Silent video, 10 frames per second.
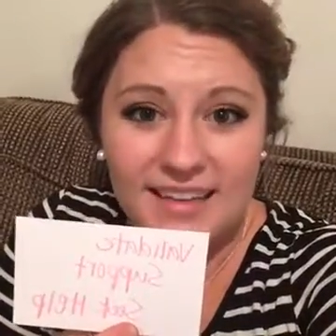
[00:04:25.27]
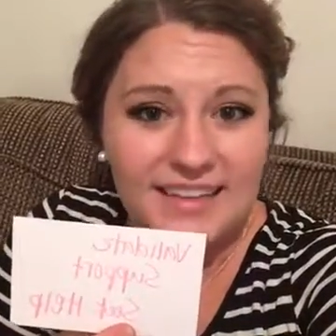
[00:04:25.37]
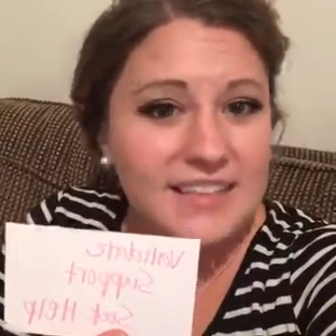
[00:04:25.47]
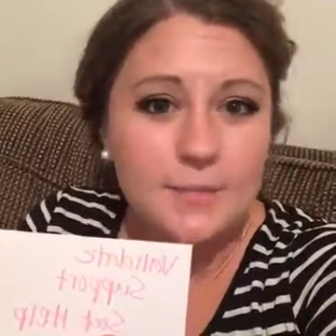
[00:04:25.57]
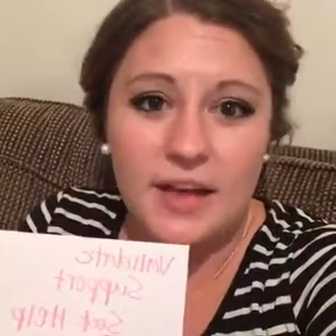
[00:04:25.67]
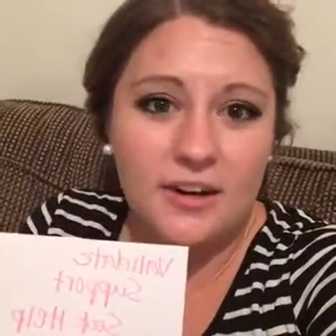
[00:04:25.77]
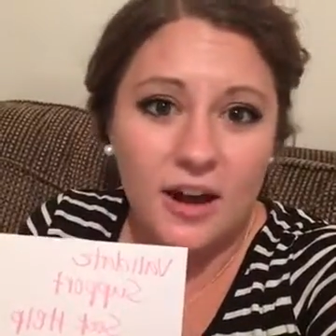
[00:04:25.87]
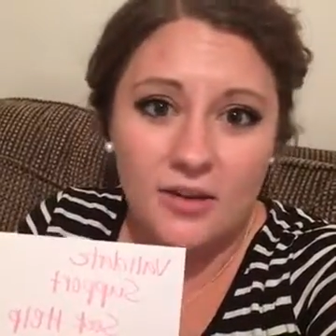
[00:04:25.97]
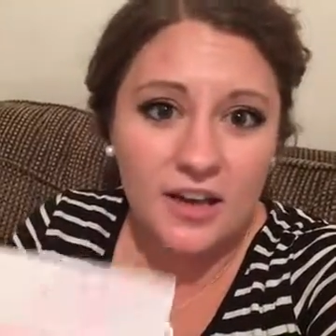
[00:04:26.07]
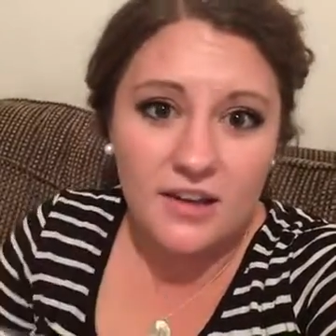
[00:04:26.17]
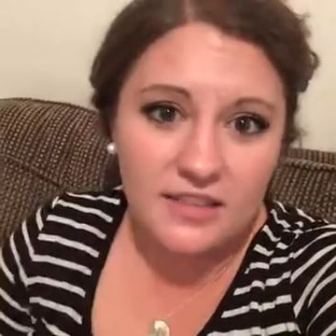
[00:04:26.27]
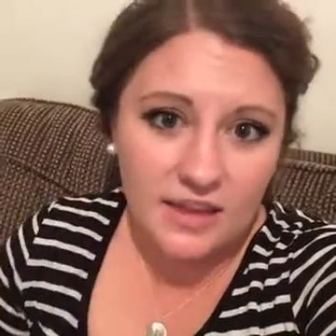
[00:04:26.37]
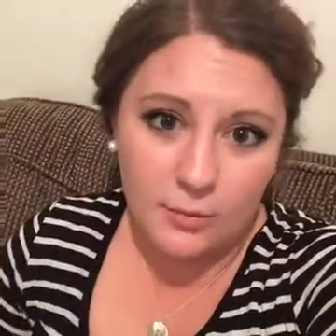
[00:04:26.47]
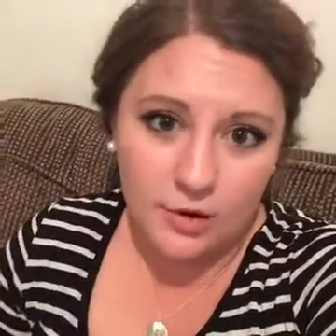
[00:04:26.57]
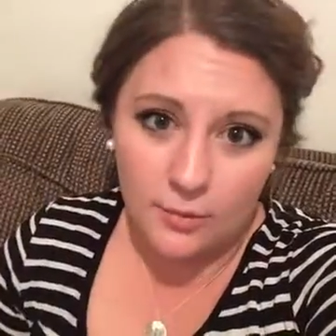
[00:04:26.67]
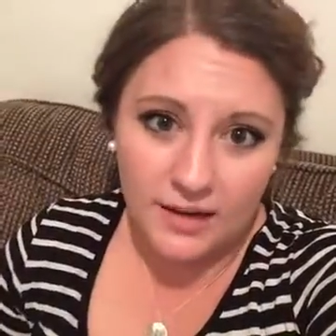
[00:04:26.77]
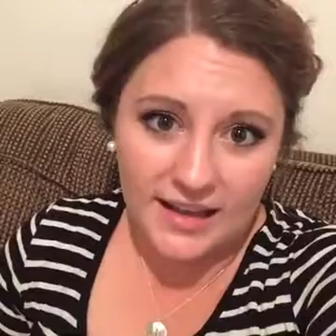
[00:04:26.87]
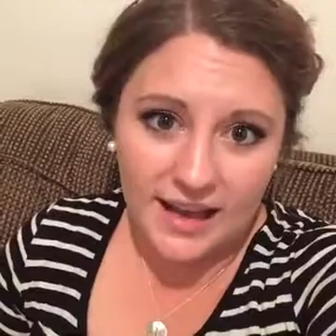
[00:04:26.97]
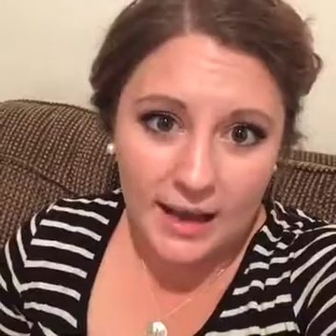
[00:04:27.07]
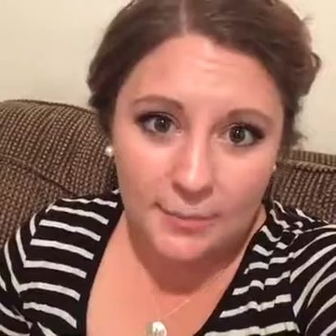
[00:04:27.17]
It doesn't matter how young they were when
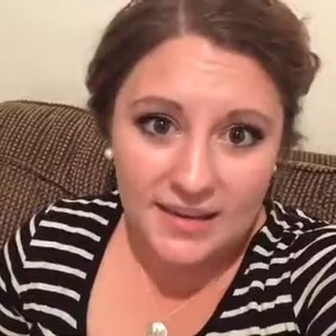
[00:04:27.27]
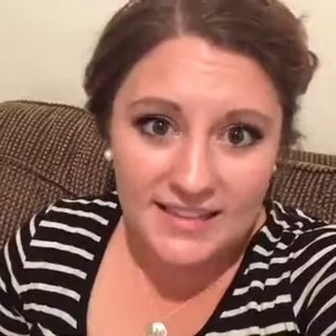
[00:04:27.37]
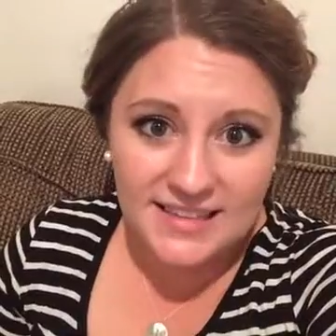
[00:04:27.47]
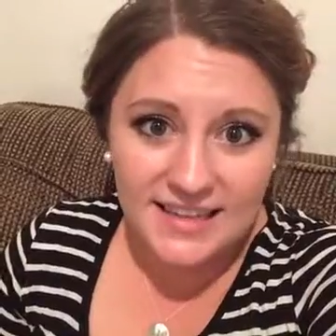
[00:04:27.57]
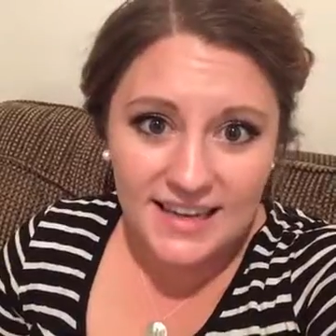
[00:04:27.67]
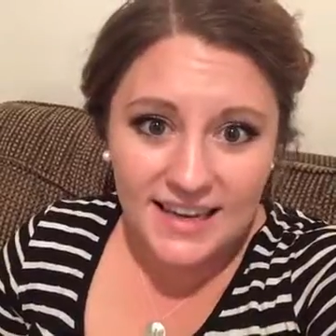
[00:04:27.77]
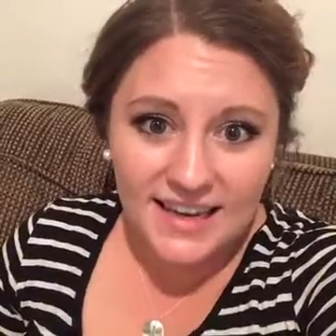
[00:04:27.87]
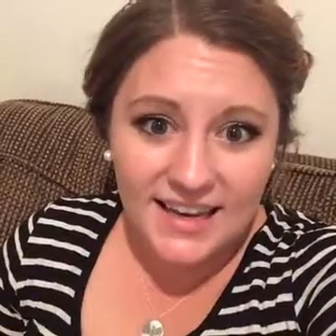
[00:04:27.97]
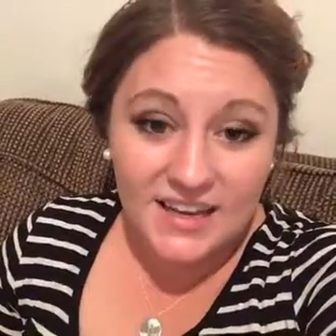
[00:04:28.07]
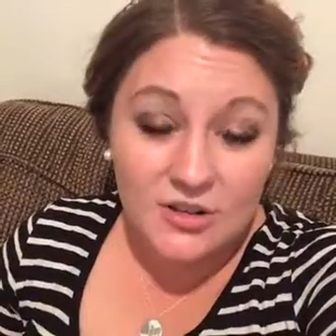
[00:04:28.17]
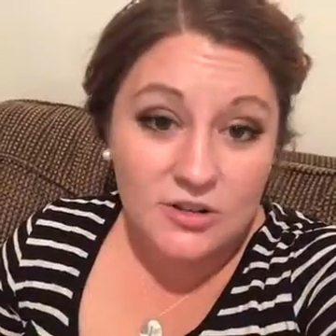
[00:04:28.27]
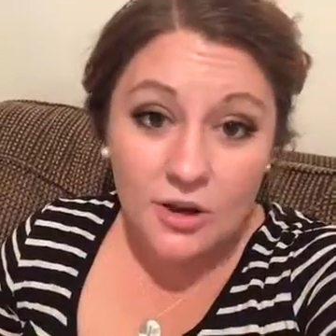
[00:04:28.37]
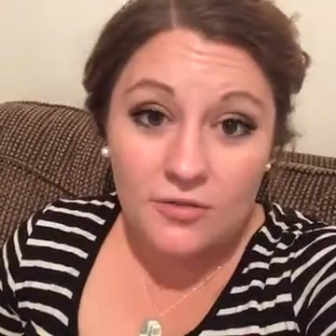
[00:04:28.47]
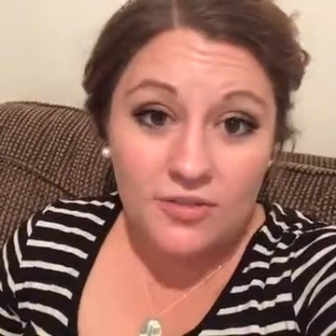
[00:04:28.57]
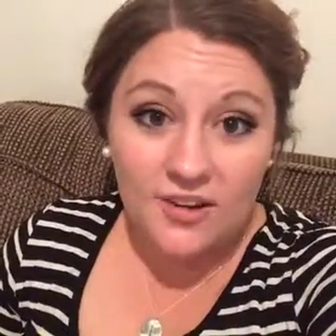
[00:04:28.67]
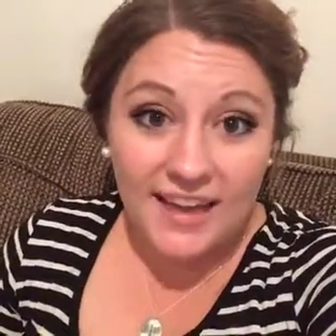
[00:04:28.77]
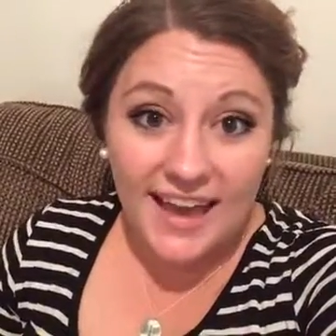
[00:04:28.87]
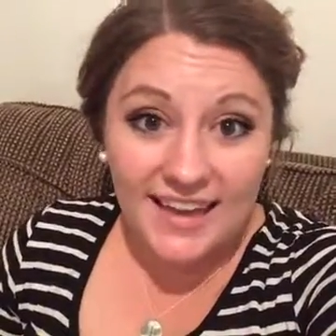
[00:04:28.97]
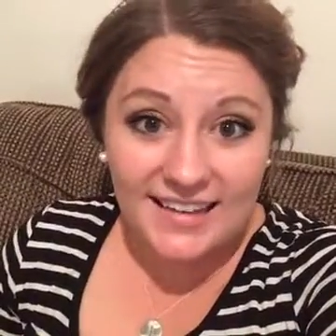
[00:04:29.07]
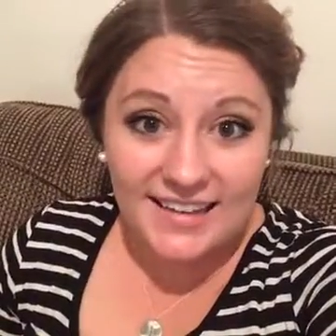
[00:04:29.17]
it happened. You don't
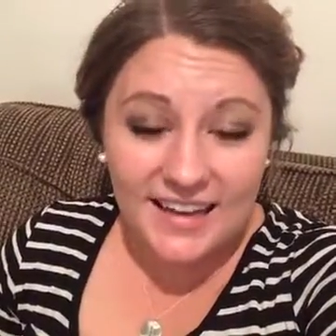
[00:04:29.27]
forget.